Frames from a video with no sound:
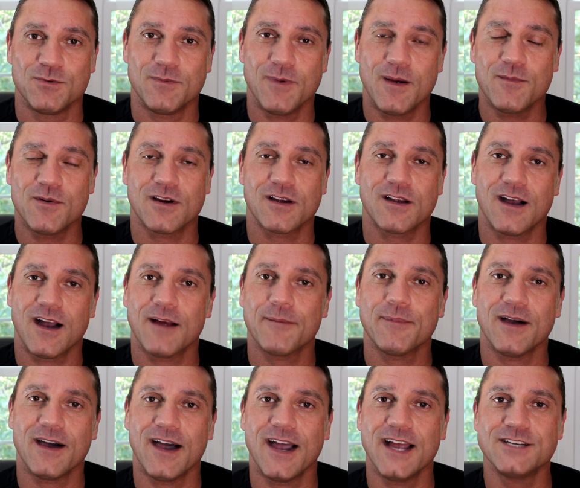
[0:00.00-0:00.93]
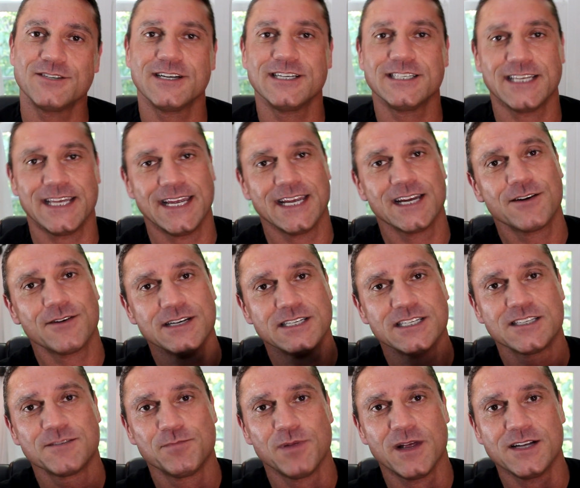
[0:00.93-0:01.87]
Remember, carbohydrates
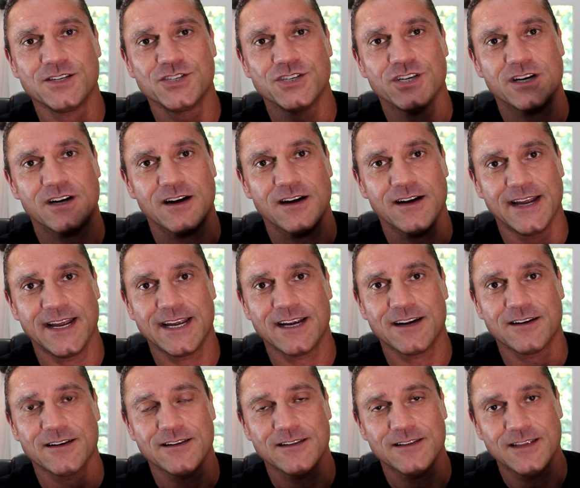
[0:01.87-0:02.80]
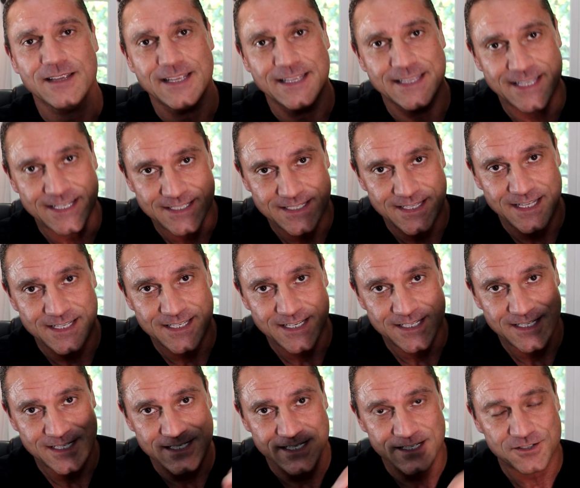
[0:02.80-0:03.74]
increases blood sugar, and then
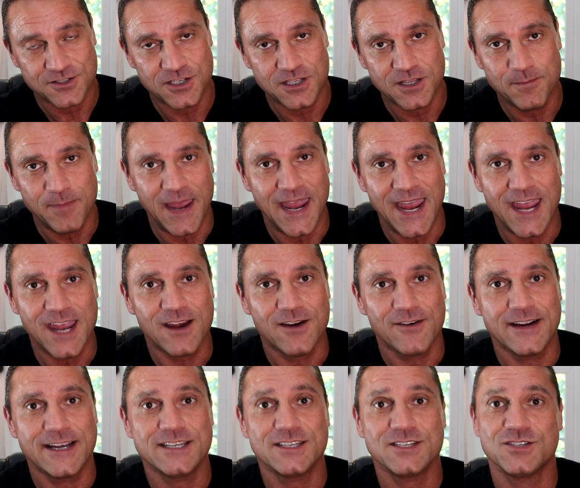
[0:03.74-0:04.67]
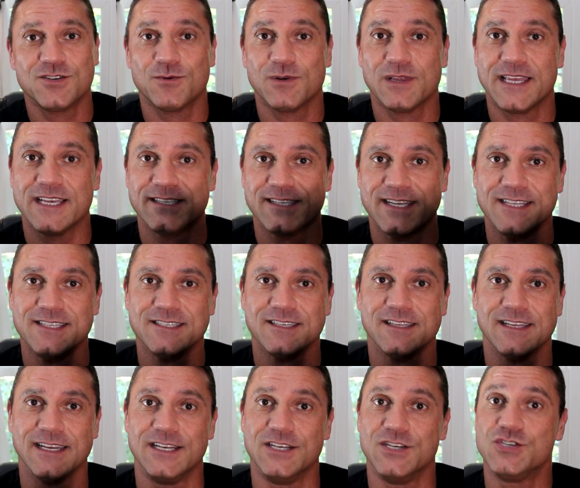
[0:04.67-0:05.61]
sends the signal to the pancreas to release
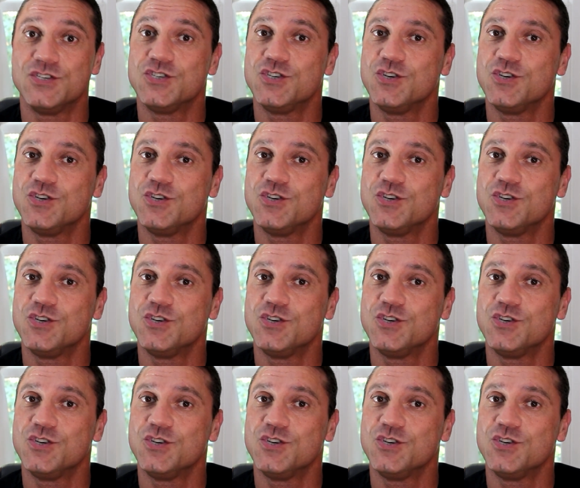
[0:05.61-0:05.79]
insulin.